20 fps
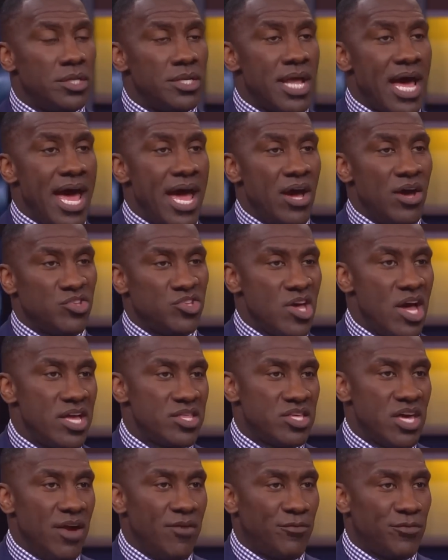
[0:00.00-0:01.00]
Now,
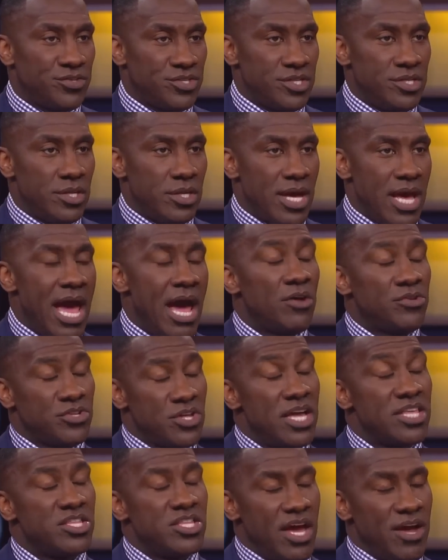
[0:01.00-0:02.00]
Alshon Jeffrey
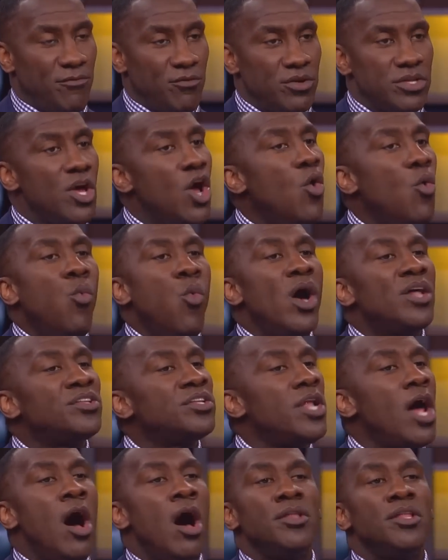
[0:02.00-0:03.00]

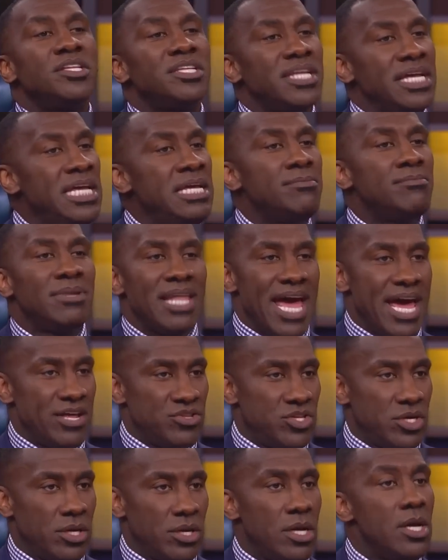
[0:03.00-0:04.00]
wasn't on the team
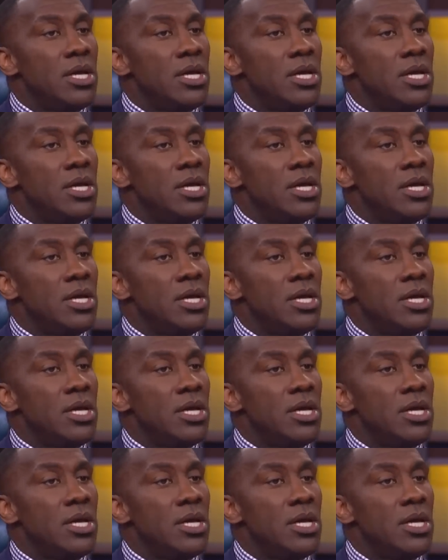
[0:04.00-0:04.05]
last year.